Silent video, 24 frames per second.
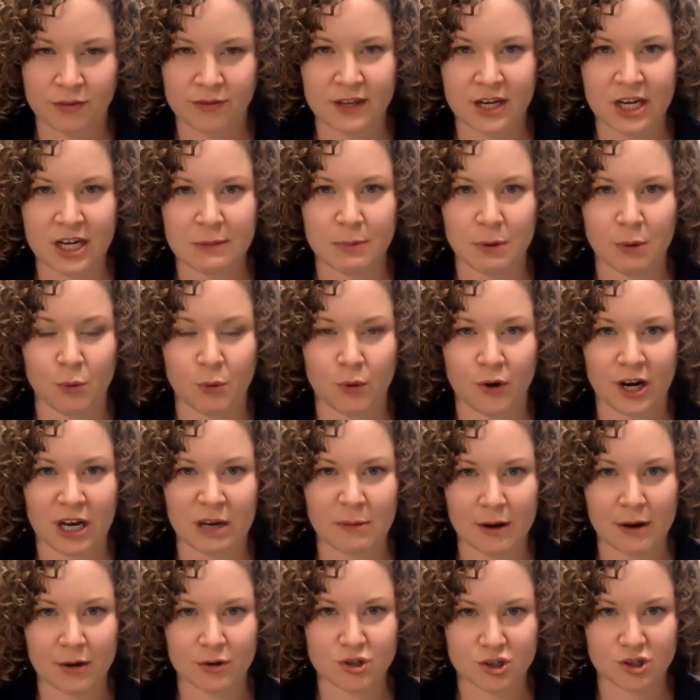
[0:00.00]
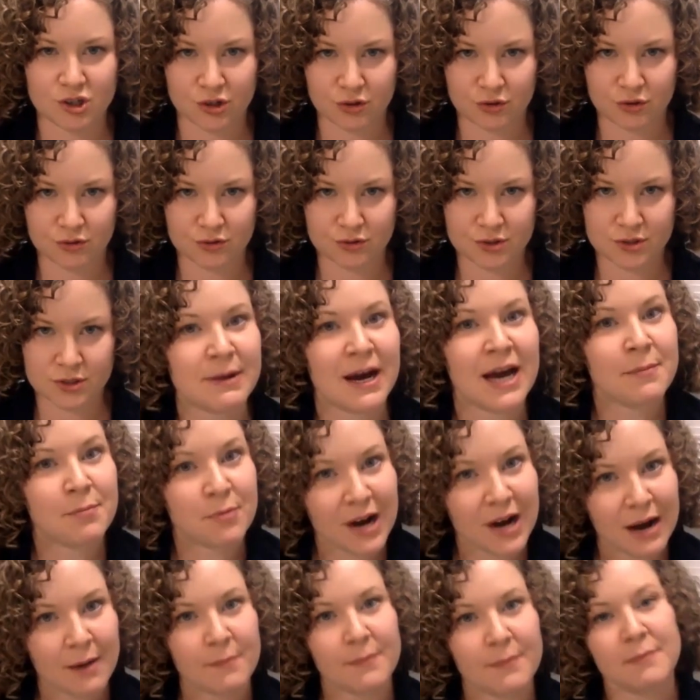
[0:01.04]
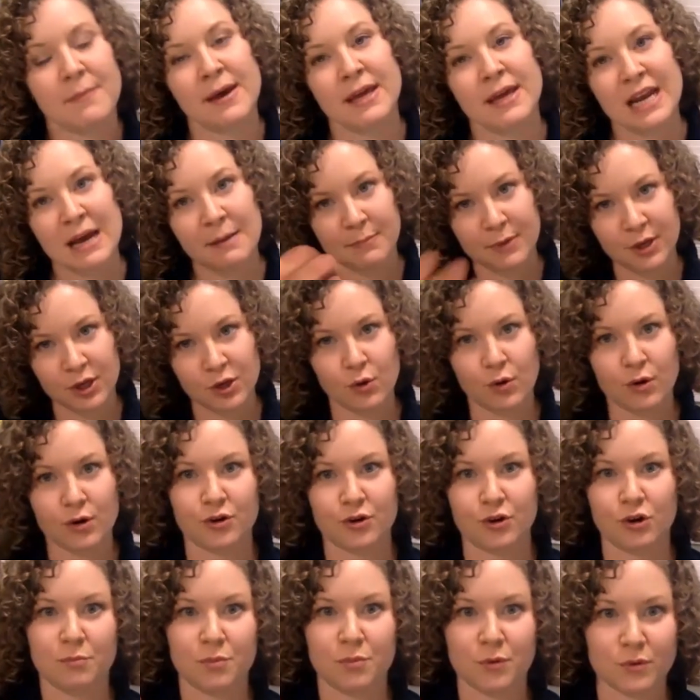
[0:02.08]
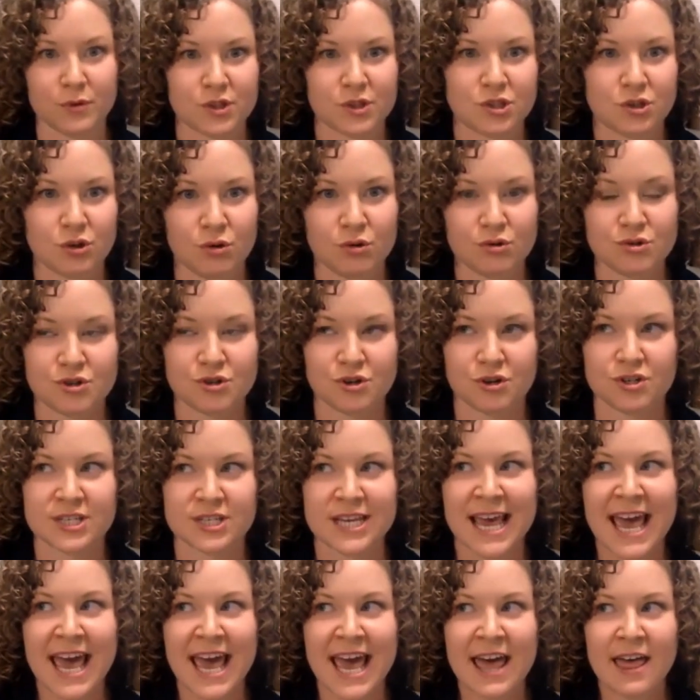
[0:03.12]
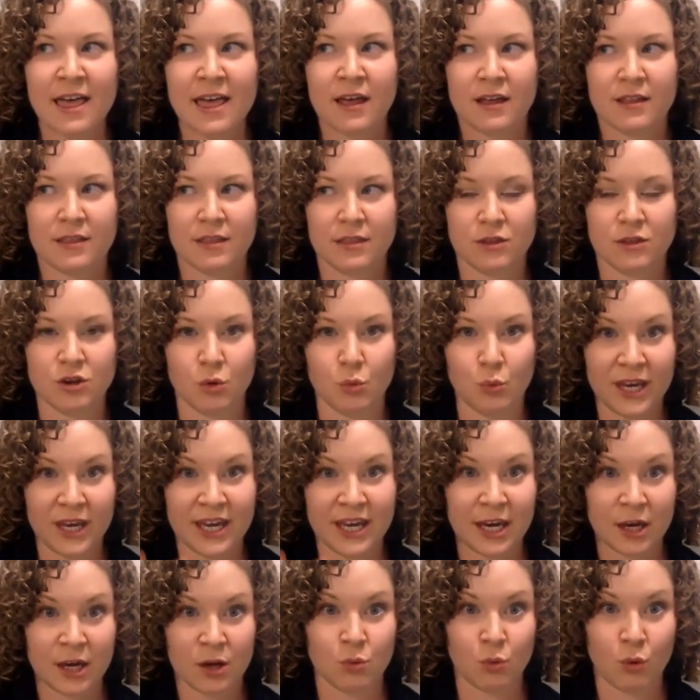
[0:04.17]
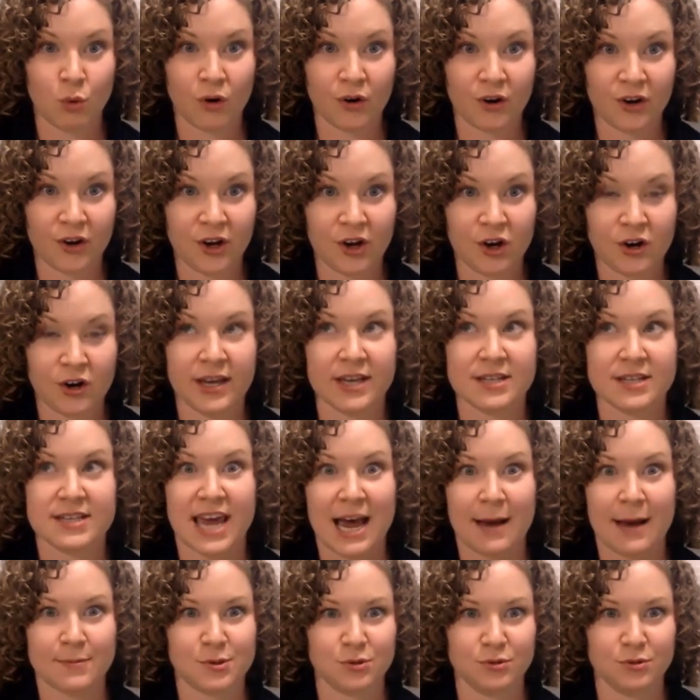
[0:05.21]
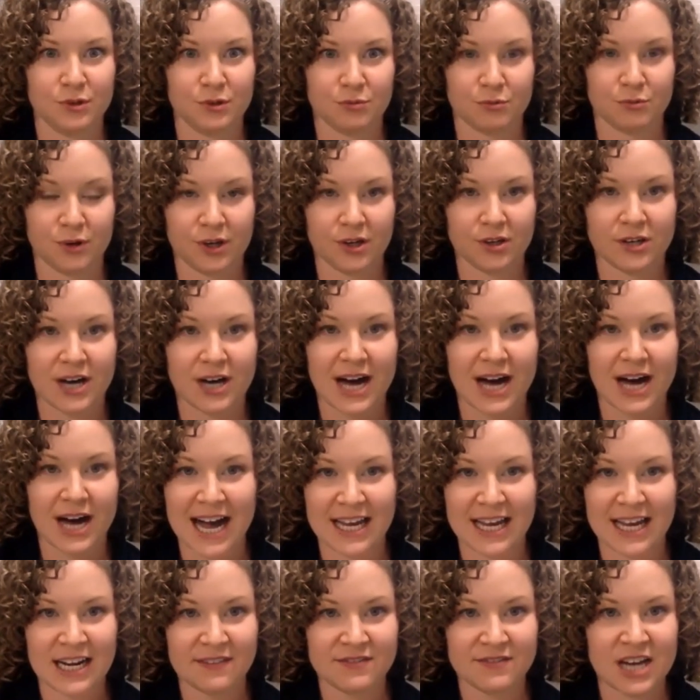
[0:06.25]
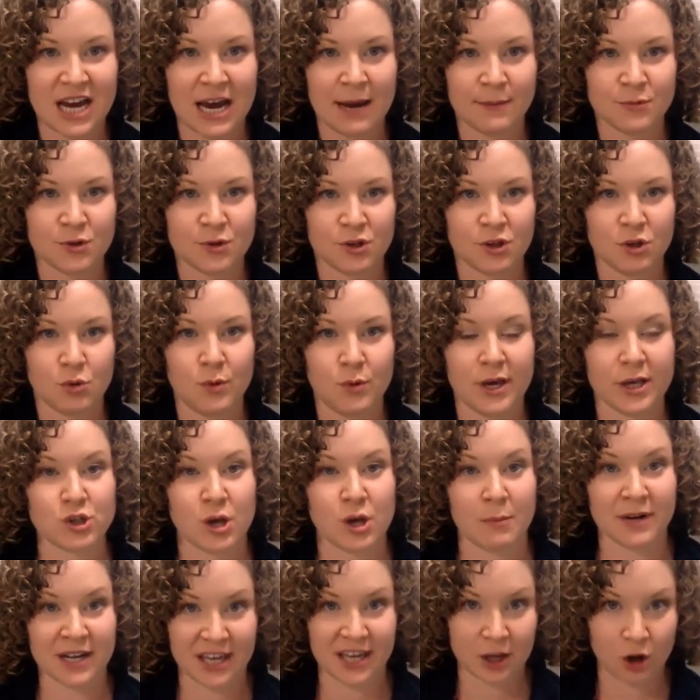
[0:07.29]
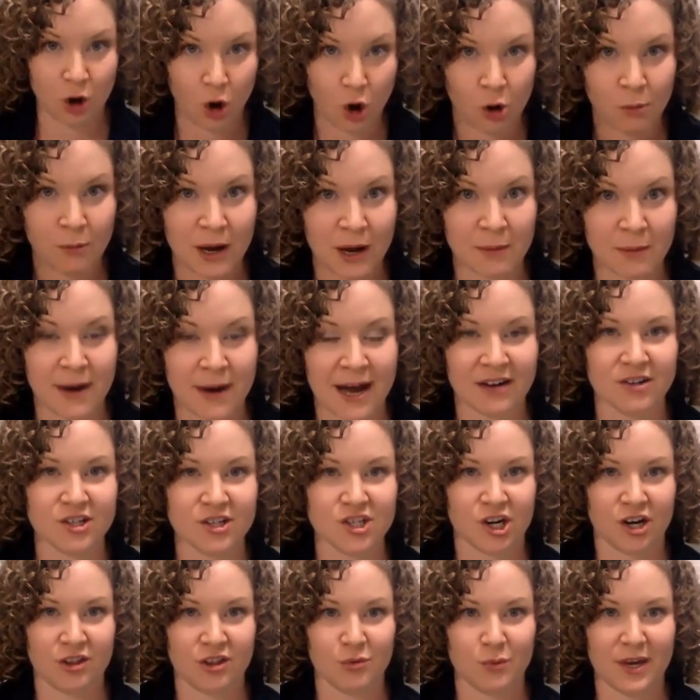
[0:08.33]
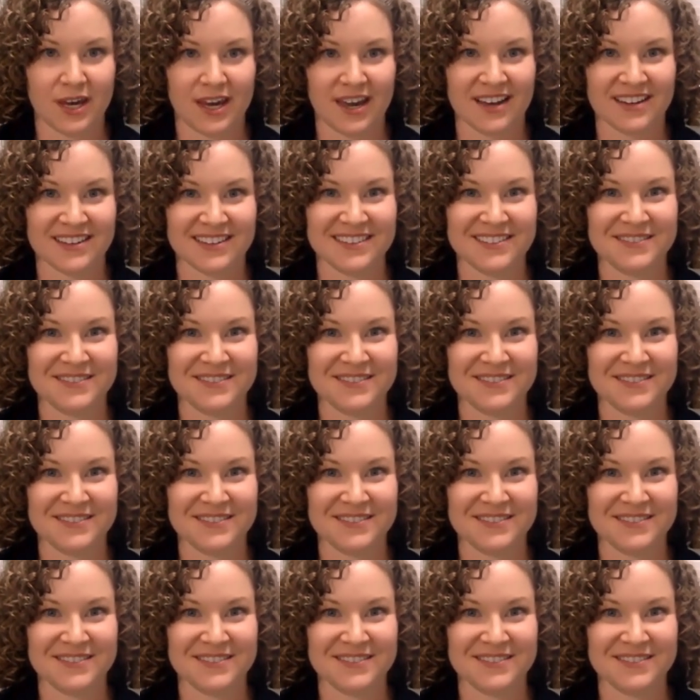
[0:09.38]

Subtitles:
they need to be worrying about shoes. My problem, it may not be your group, but with soldiers, the weekend warrior is absolutely real. I didn't have time during the week, so I'm going to get all my mileage in on the weekend.